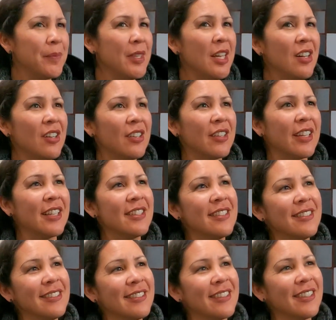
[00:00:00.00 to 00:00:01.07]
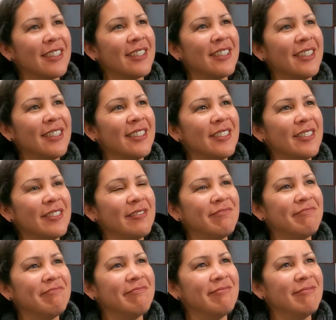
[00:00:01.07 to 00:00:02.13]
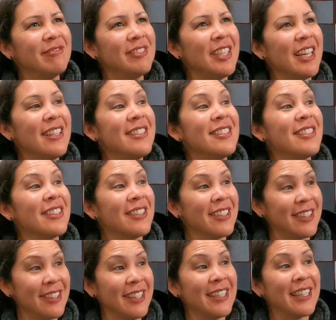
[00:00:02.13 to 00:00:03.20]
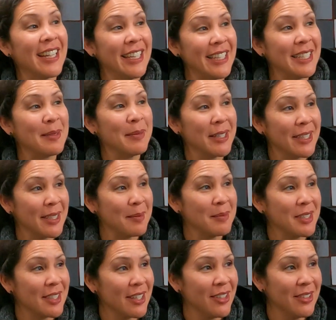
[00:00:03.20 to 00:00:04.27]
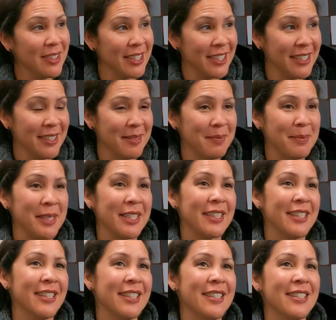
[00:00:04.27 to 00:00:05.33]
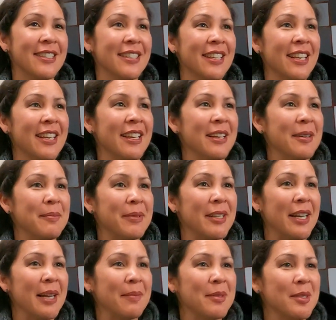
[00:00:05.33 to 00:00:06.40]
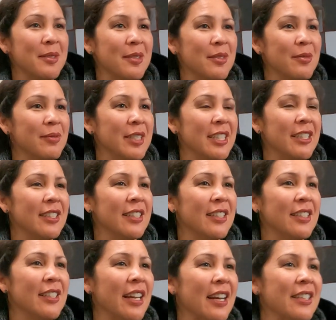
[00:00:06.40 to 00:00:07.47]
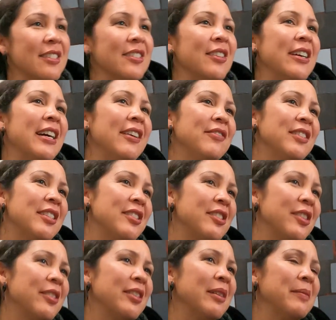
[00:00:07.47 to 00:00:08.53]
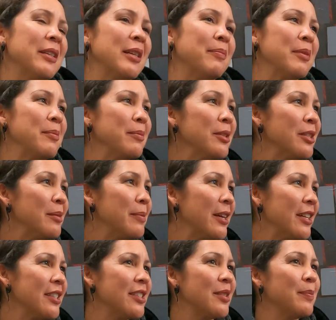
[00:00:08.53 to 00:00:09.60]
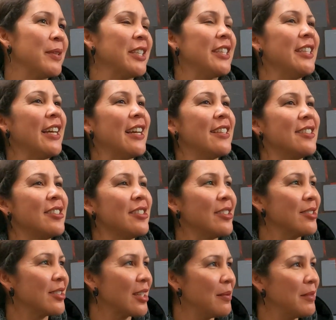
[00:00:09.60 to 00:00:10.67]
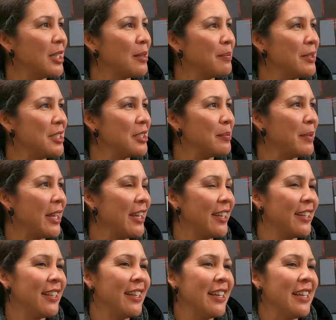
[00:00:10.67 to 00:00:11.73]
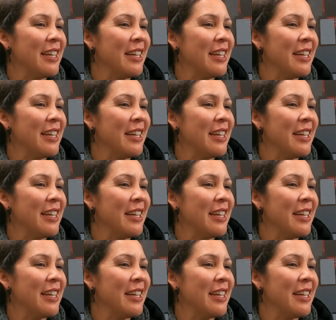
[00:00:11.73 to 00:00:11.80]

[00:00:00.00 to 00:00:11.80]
No, that's a good thing I need to bring up to Cody, because perhaps we could, so I have this show coming up in Budapest, but he has shows coming up in Japan.